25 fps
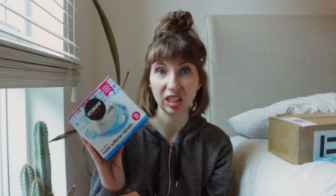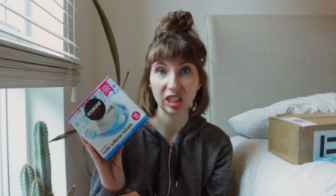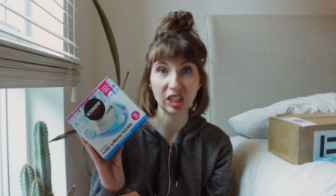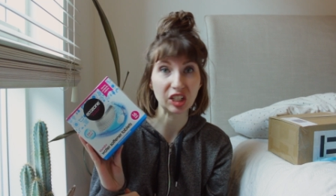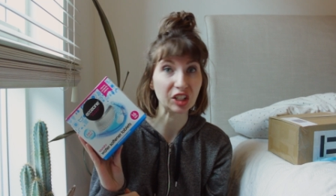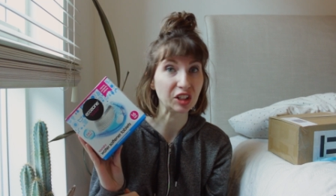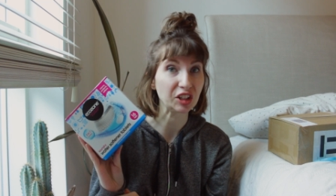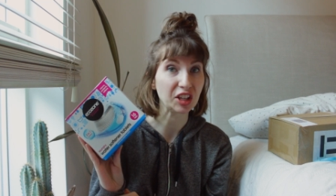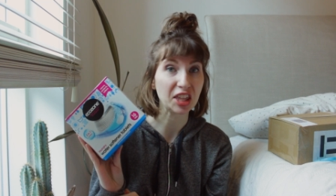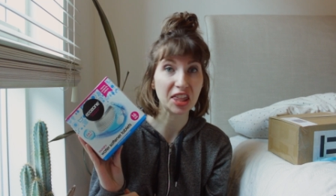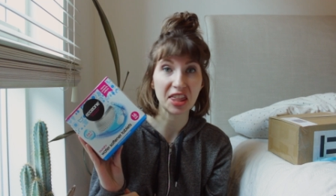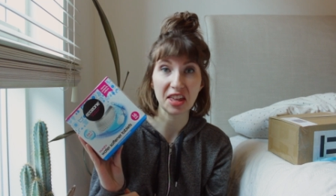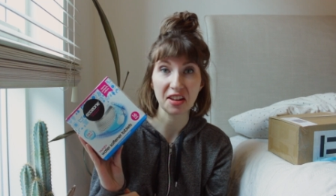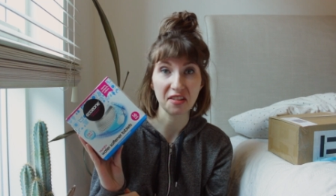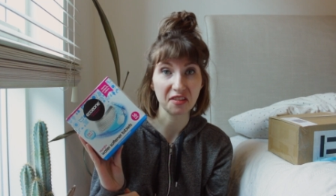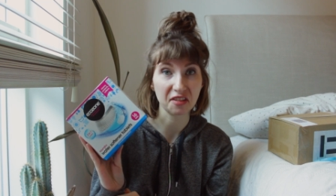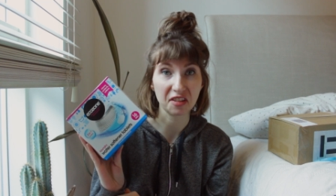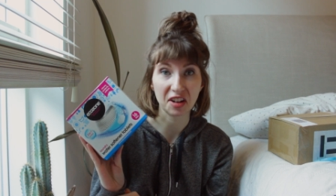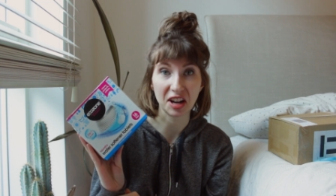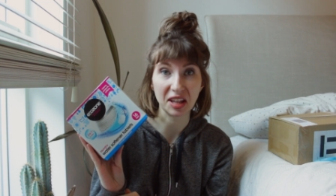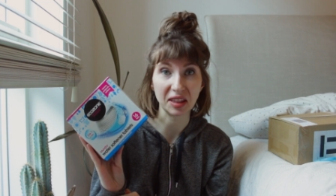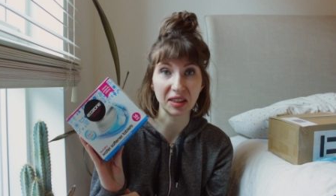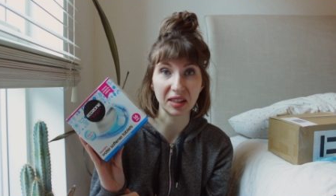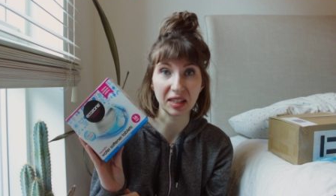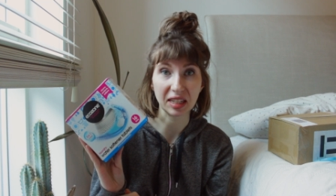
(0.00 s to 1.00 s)

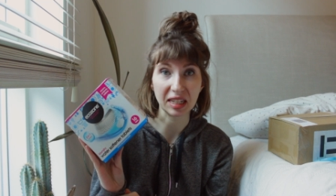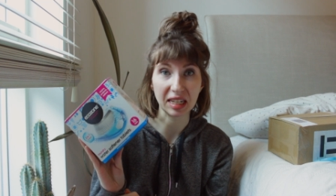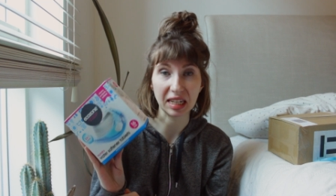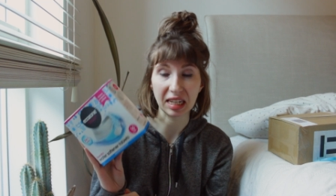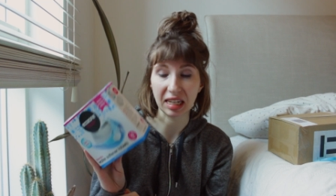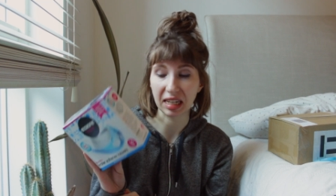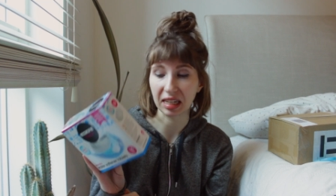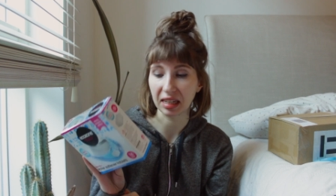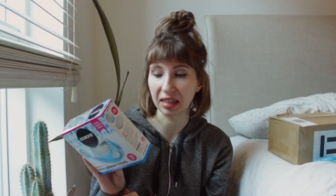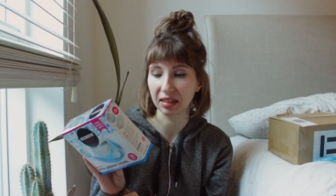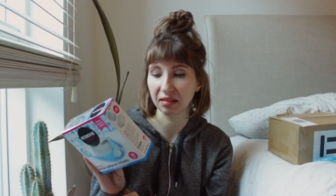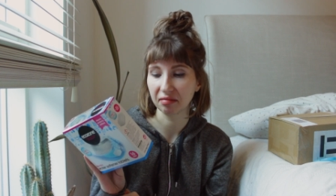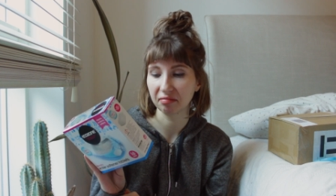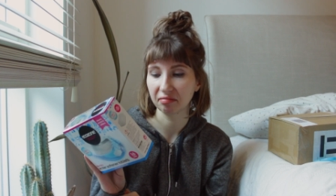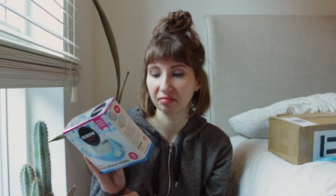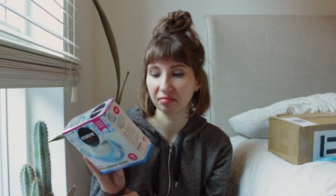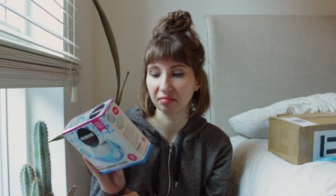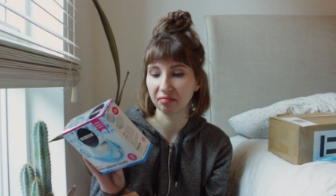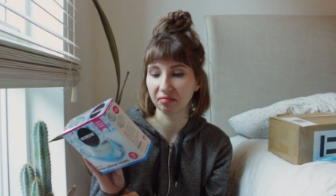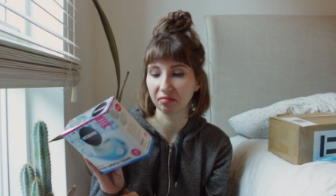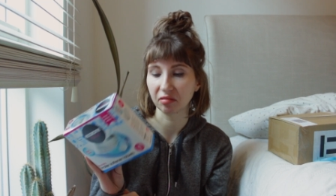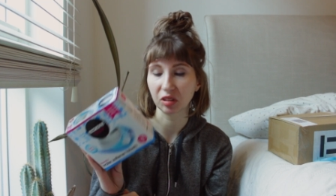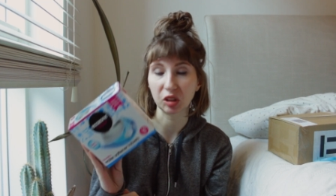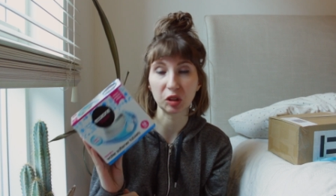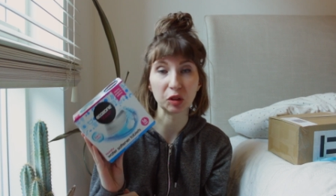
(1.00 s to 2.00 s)
earth-friendly,
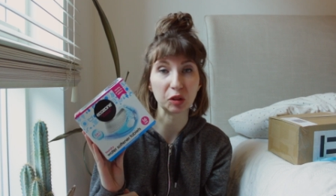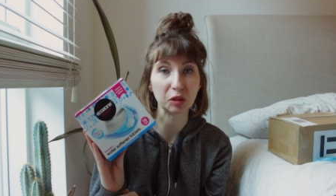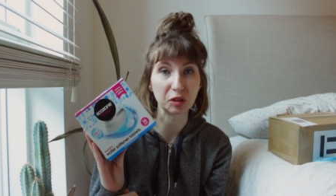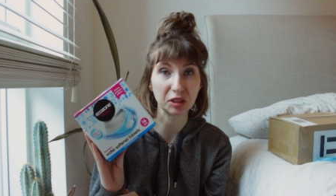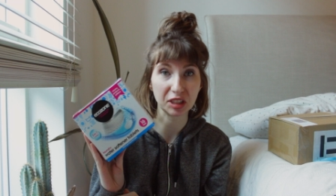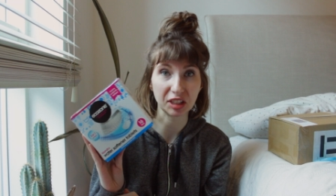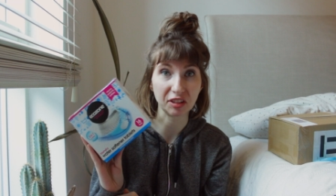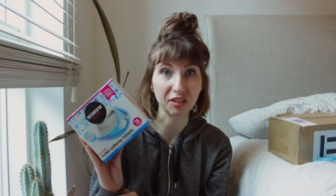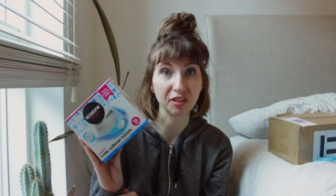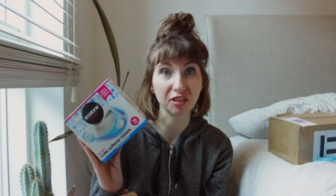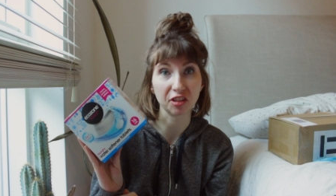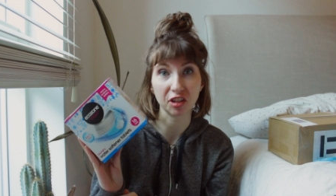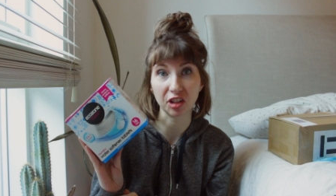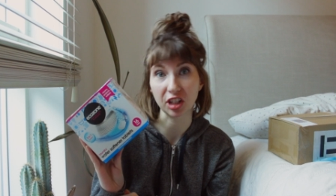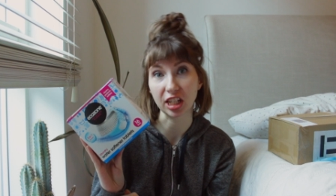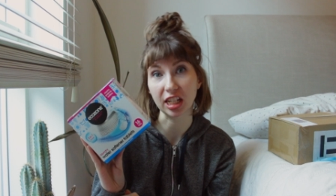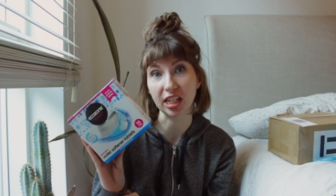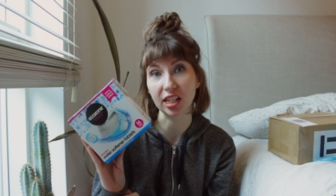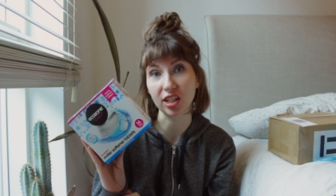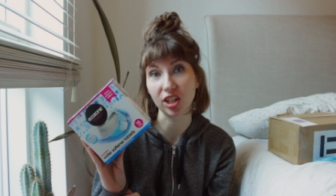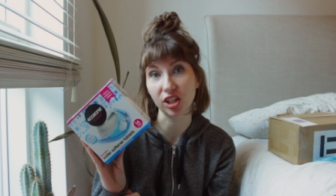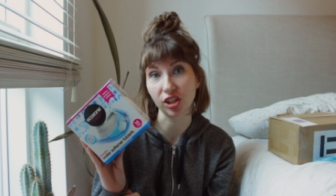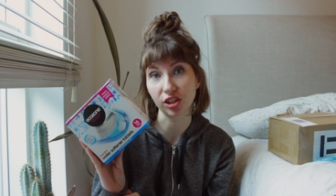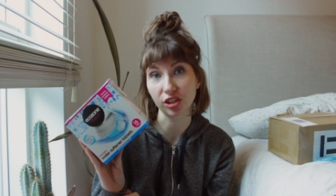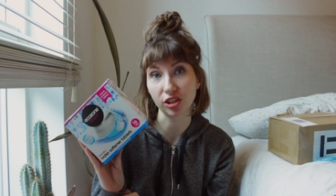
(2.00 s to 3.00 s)

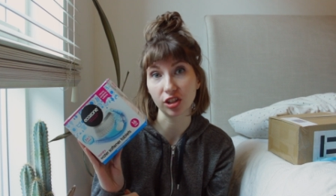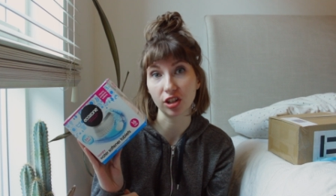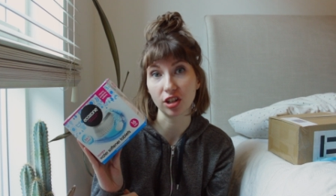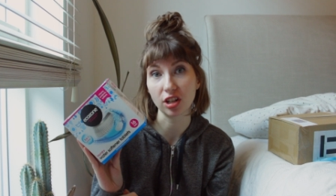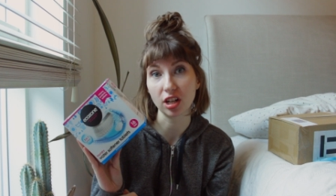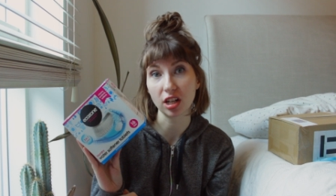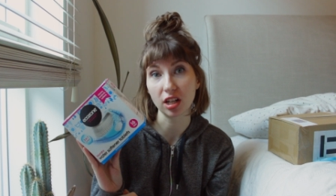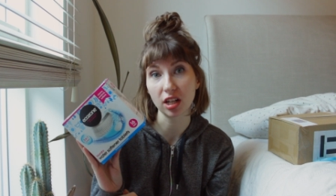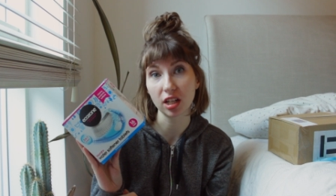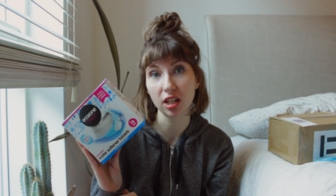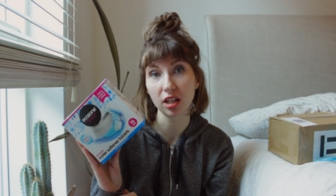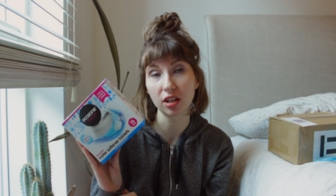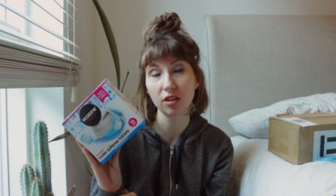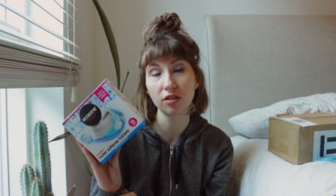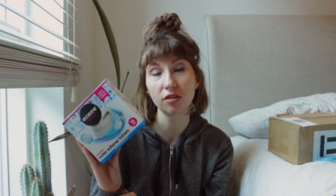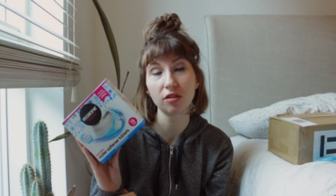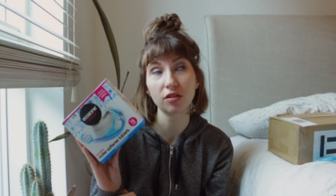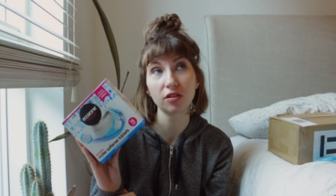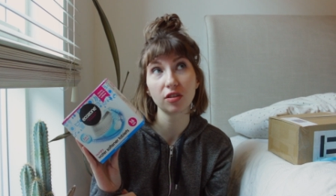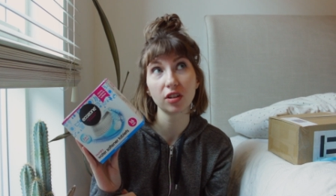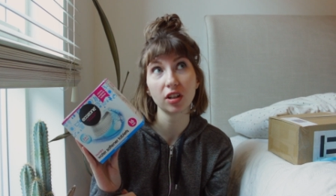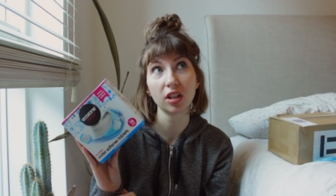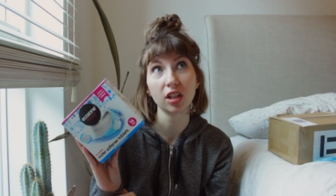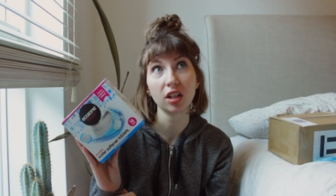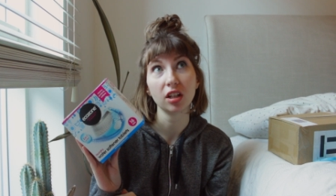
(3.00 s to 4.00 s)
cruelty-free
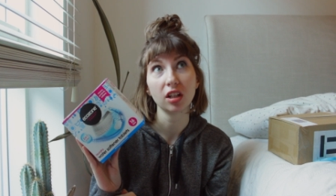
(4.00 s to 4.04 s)
alternative